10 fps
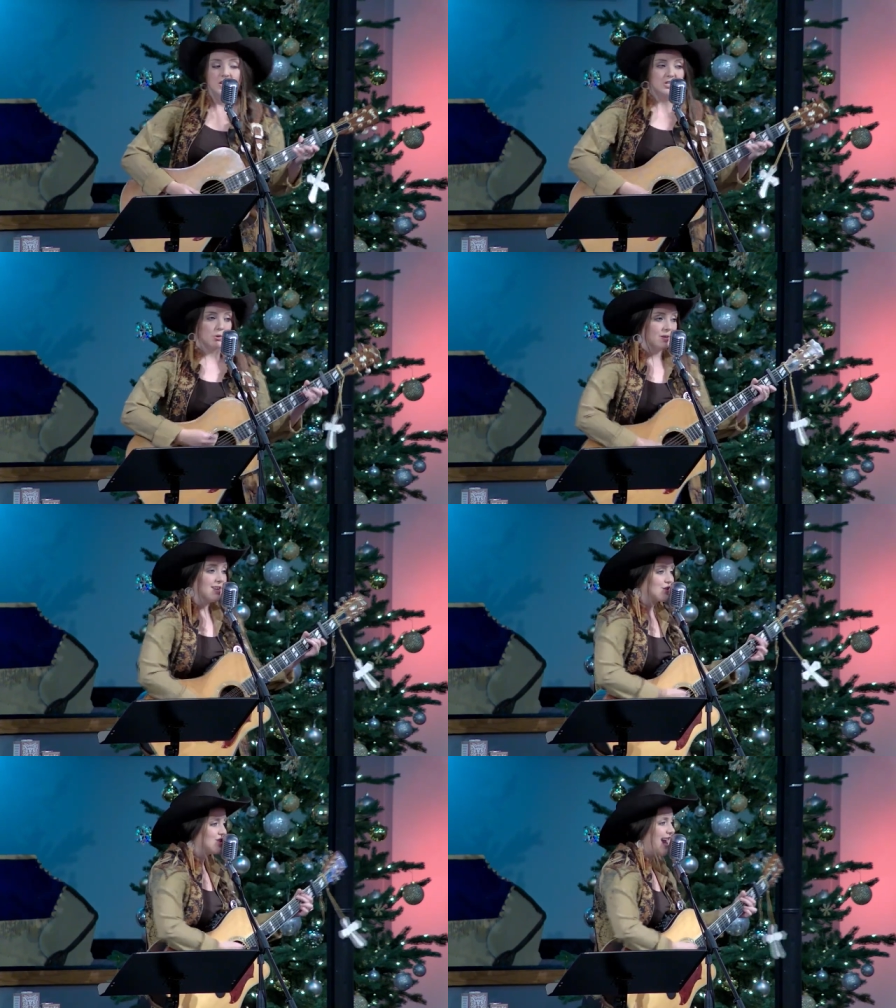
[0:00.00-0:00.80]
So
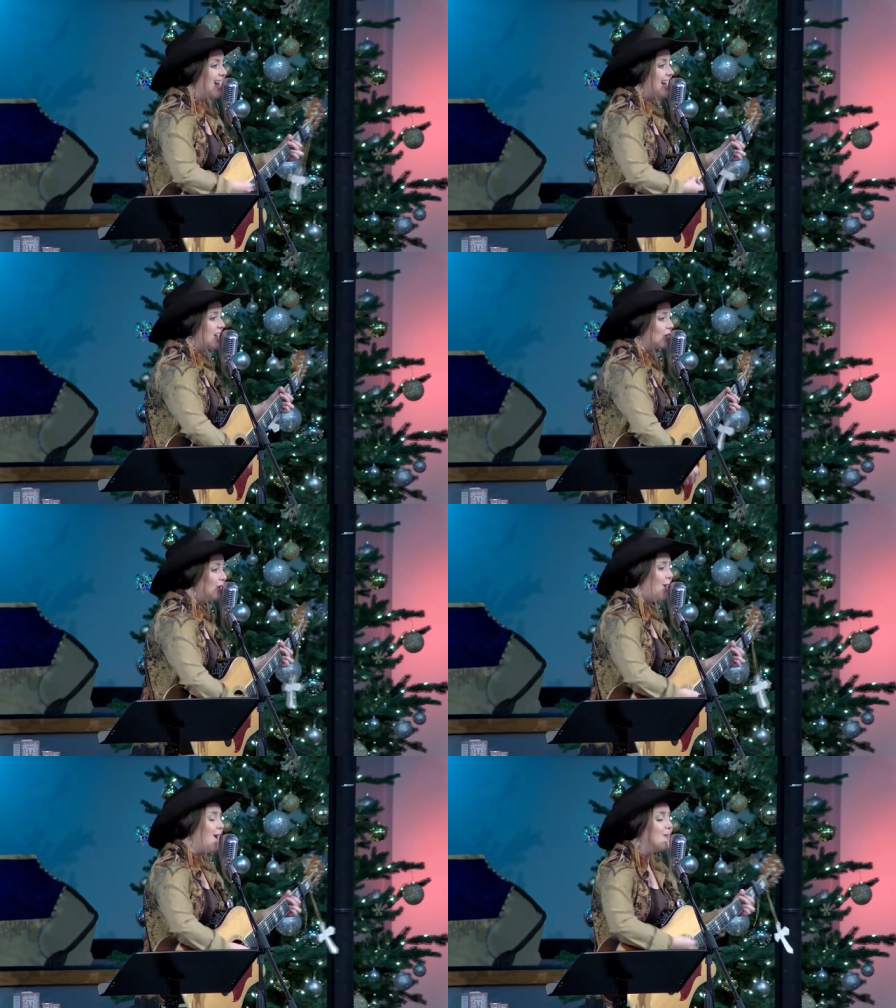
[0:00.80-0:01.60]
if Santa
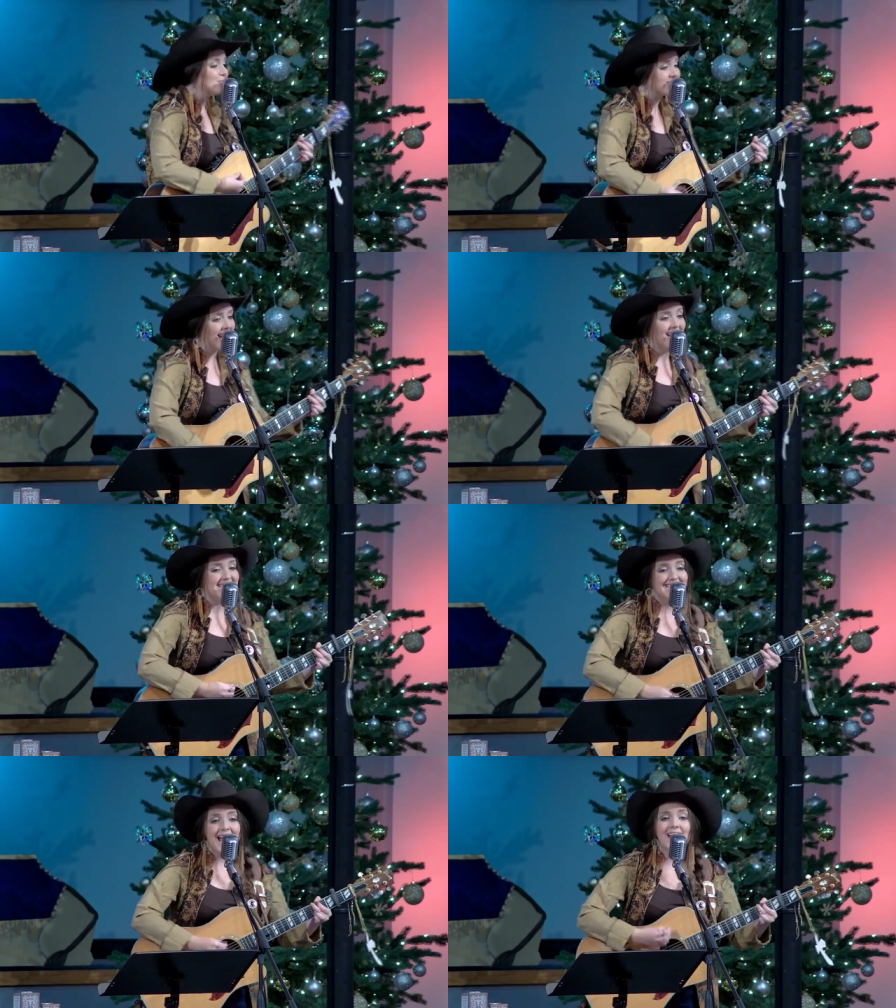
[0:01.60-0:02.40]
Claus
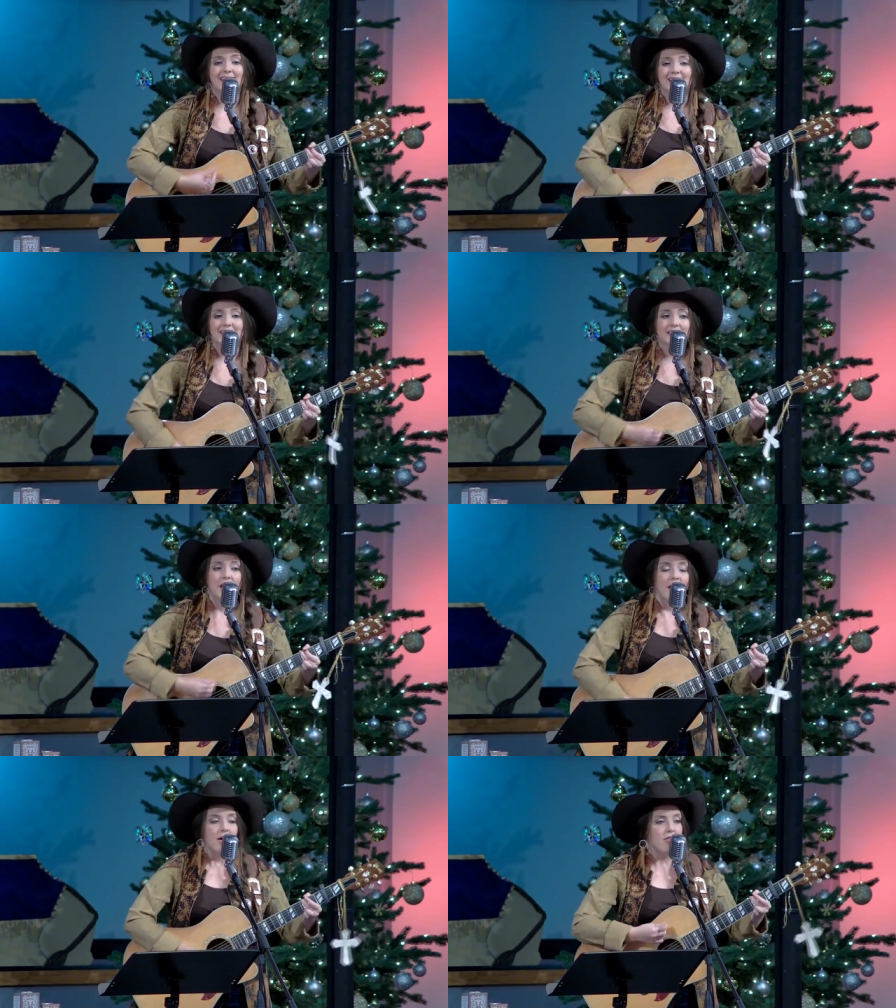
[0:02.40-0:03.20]
ain't daddy,
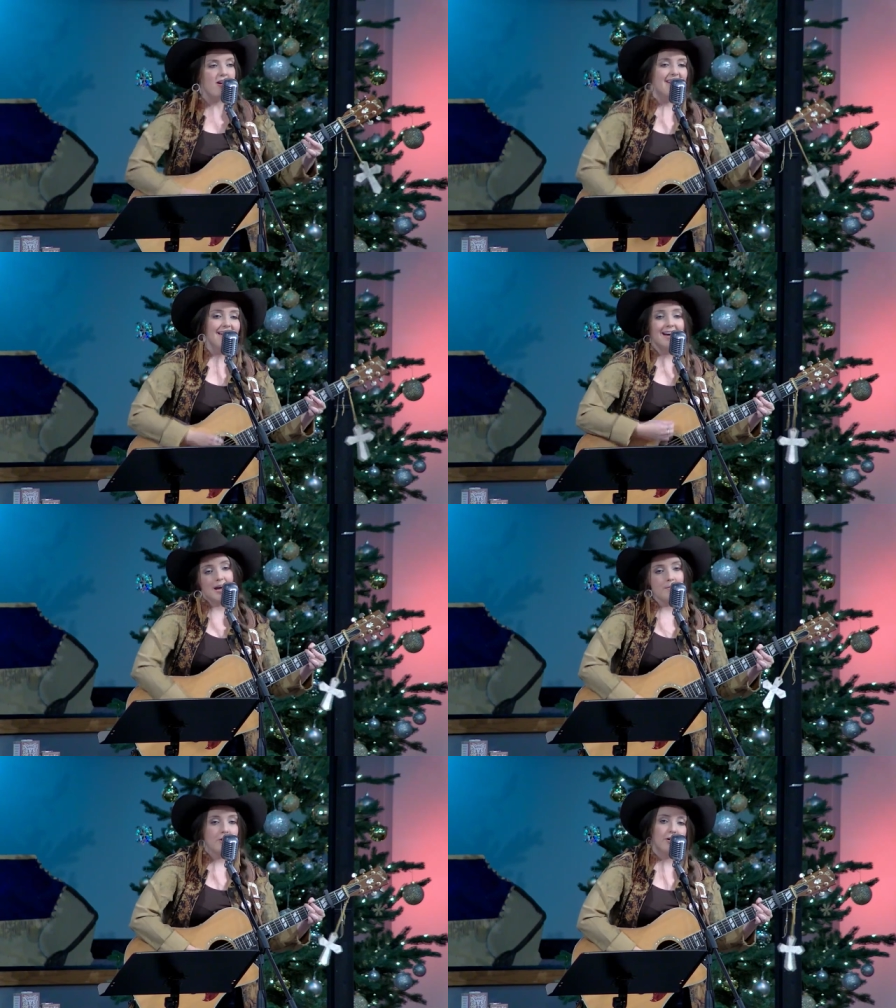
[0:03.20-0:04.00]
then
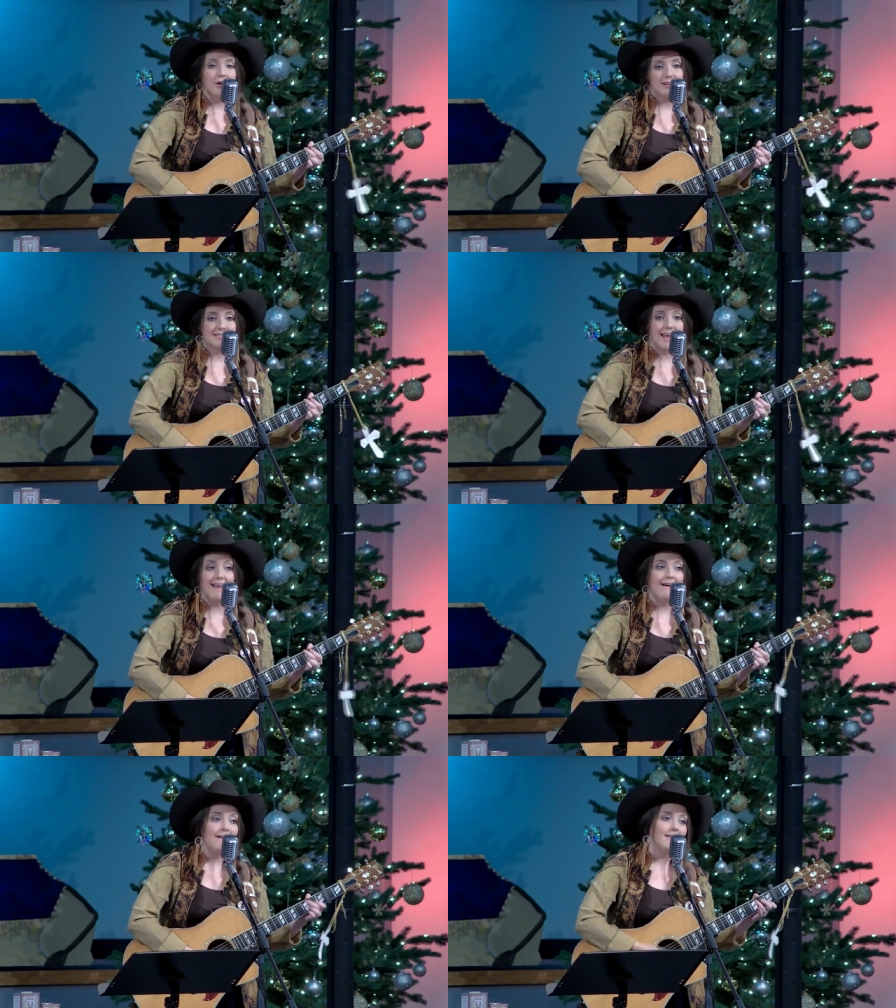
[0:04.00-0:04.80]
I'm gonna
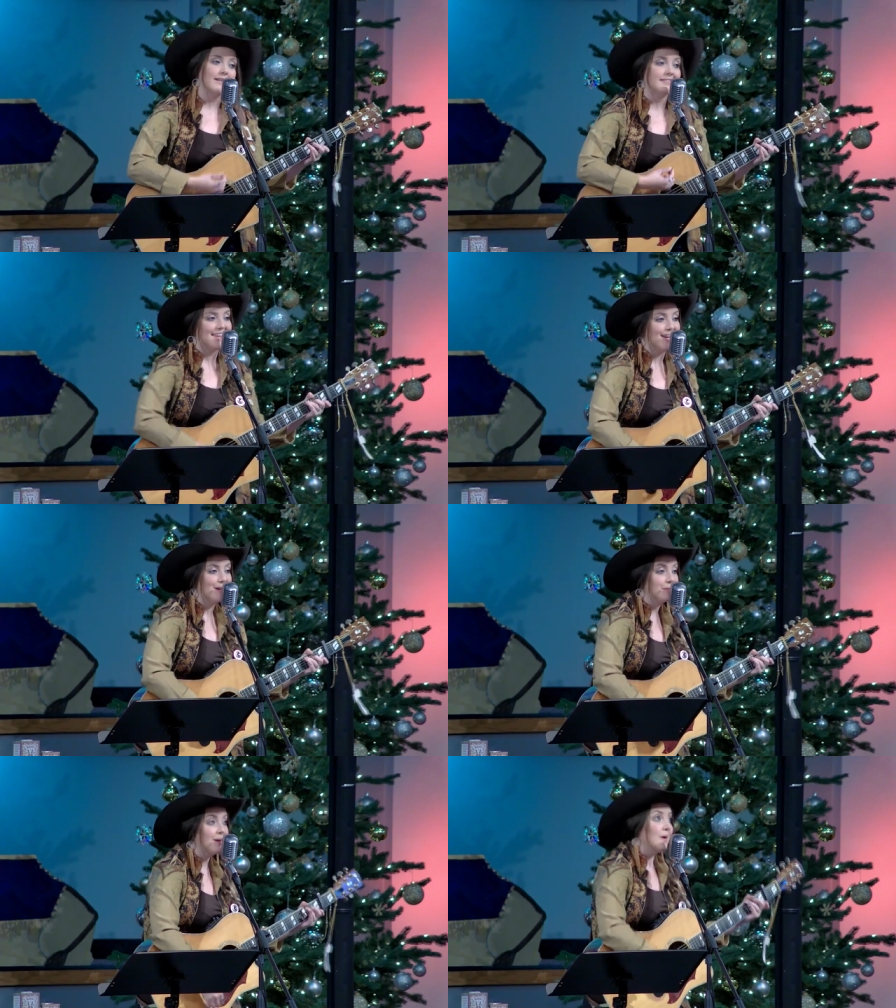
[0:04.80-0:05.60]
tell on
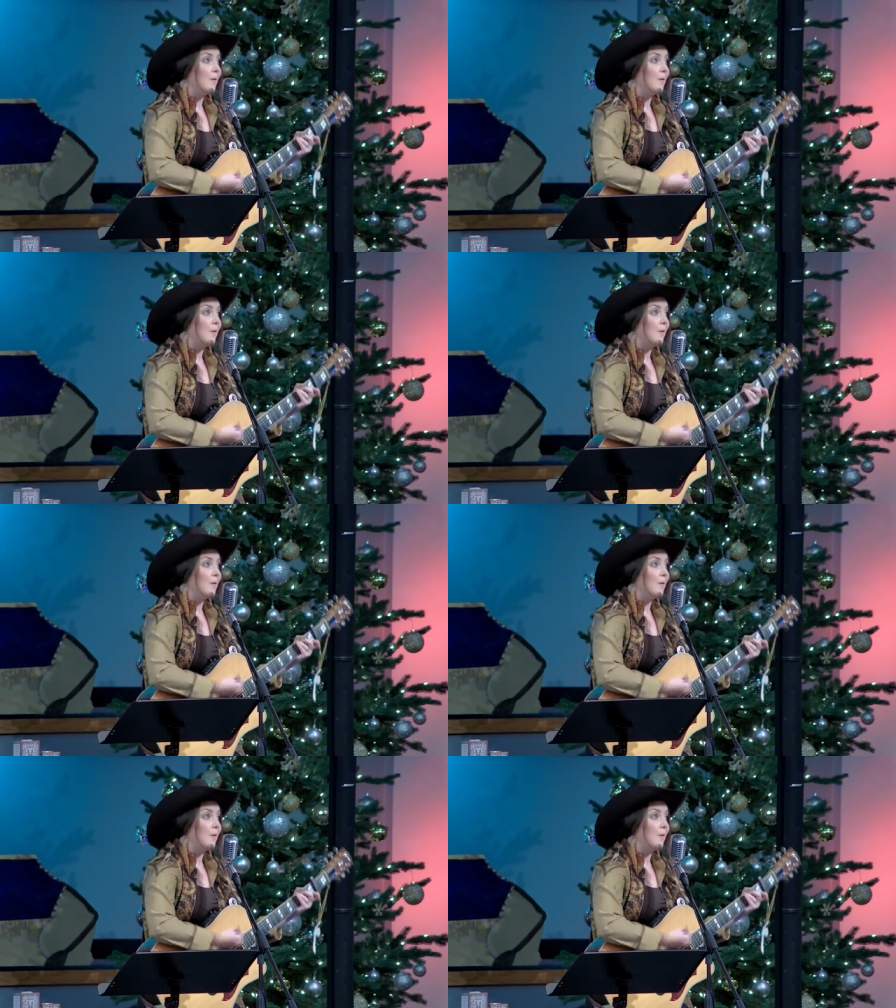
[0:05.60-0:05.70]
them.